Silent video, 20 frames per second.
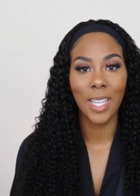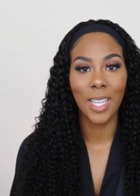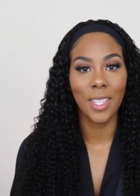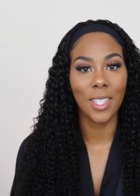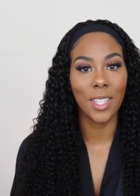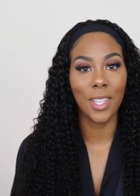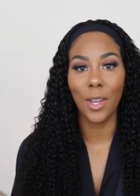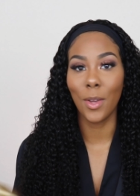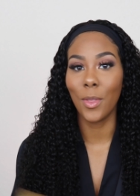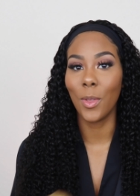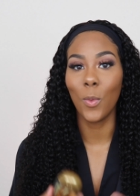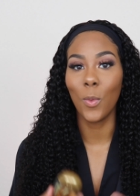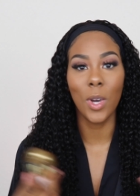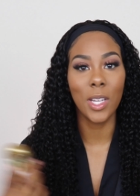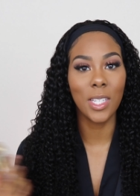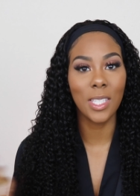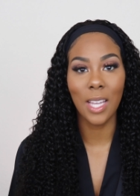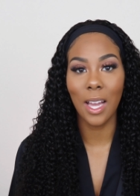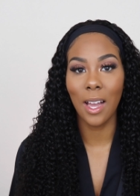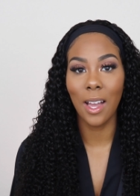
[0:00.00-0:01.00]
you know, the
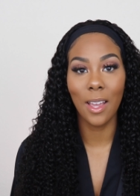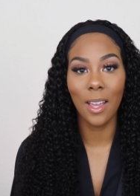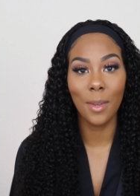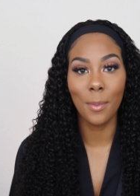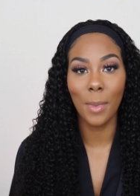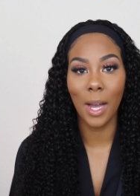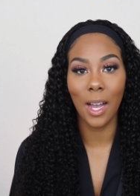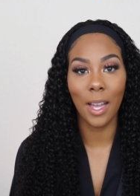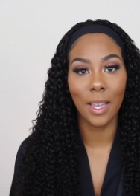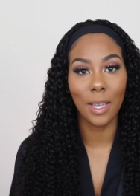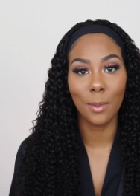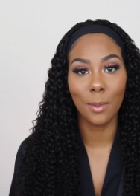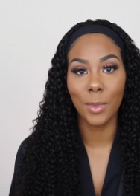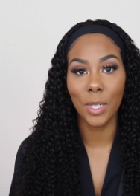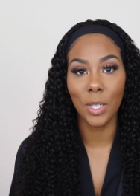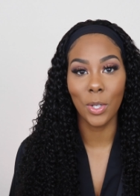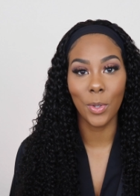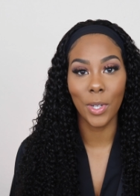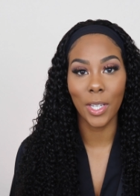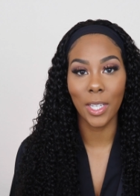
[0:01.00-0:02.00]
one time I am
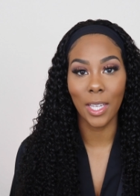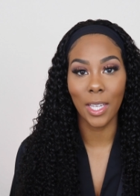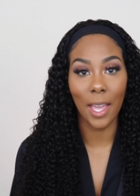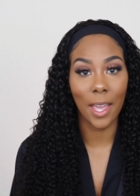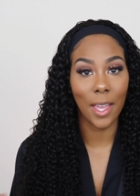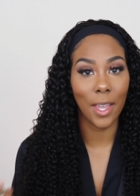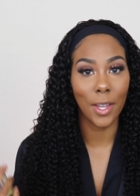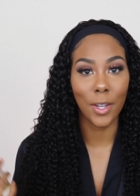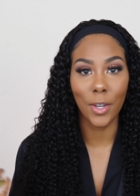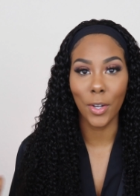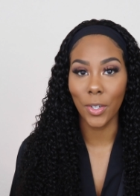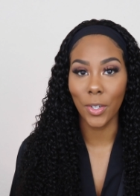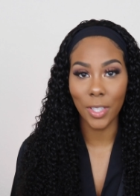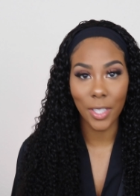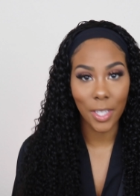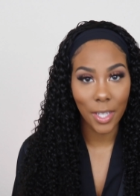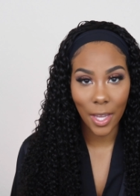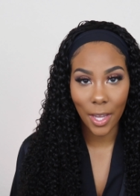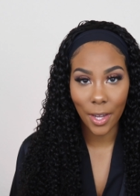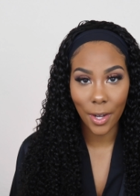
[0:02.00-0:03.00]
doing a
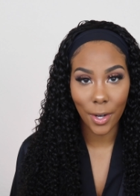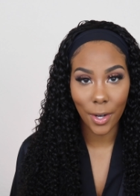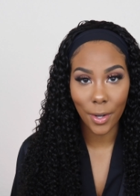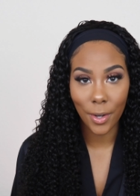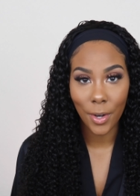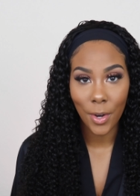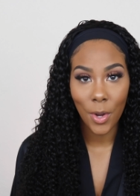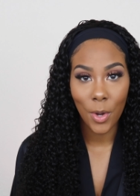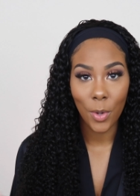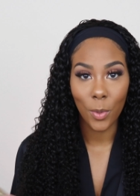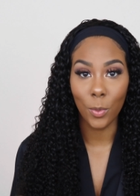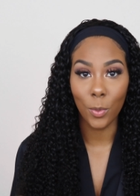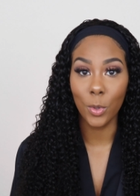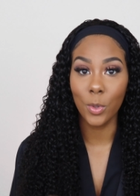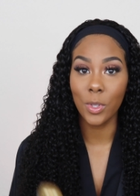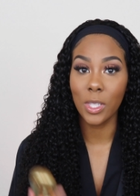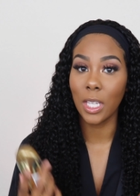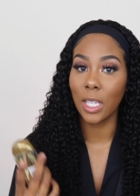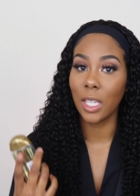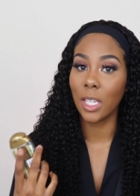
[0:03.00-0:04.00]
curly hair
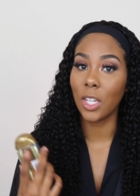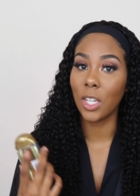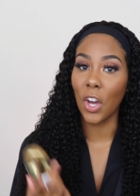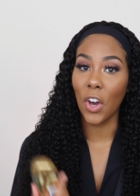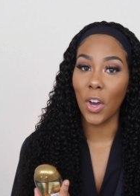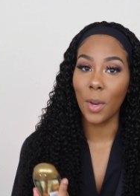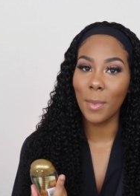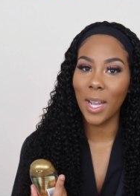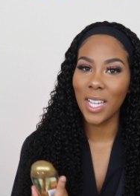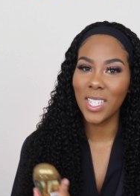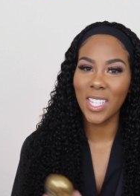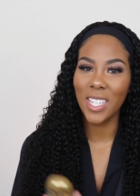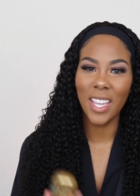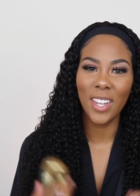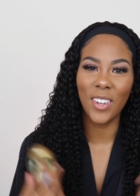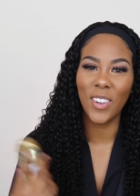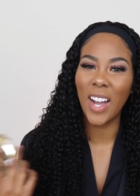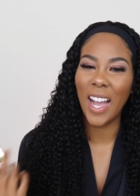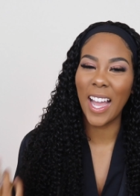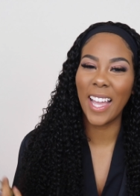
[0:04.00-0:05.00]
routine on my
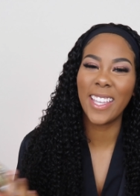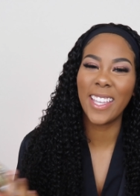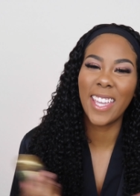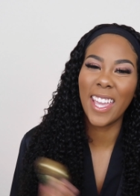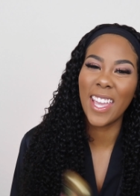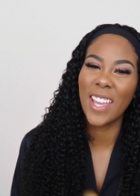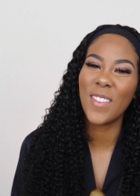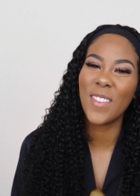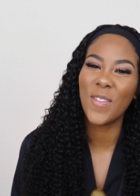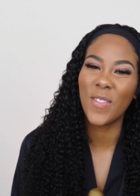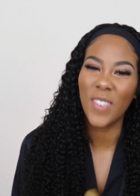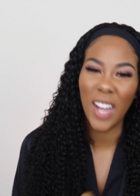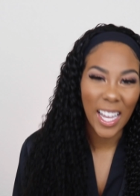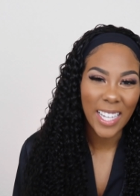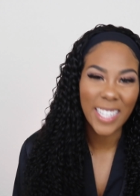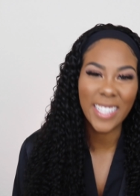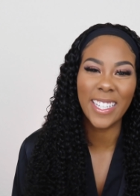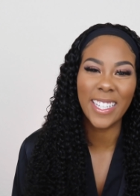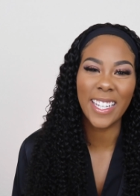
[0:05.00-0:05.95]
channel, I can't find